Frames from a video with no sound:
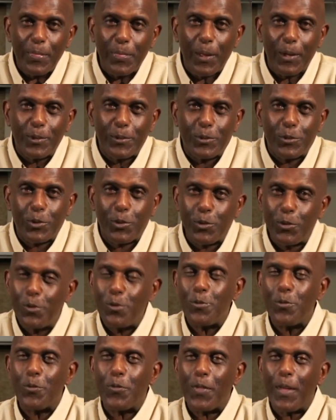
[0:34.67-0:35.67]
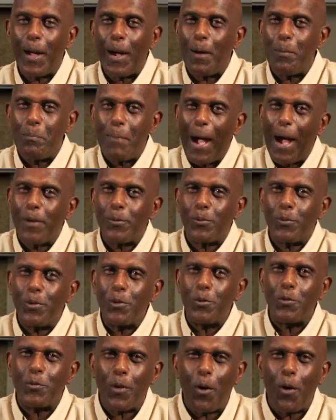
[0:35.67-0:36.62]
the truth about Ruth.